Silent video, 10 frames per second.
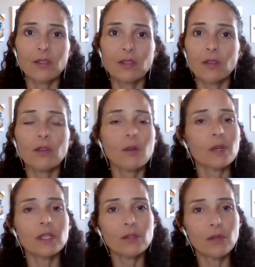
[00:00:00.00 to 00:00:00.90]
So you
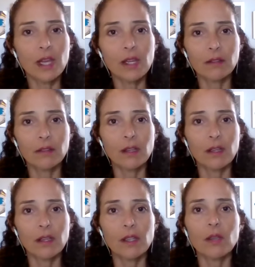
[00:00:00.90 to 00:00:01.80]
don't want to do that.
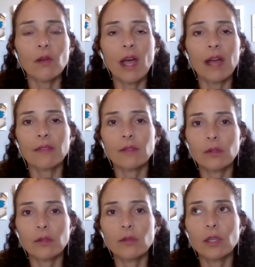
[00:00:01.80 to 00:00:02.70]
You have
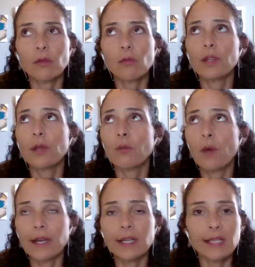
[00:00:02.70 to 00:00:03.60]
to, you
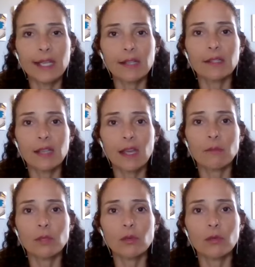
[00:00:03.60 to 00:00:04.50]
want to take the
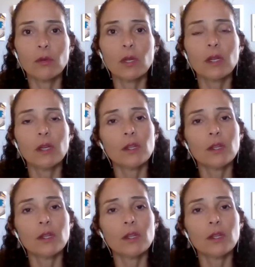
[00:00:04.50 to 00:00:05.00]
time to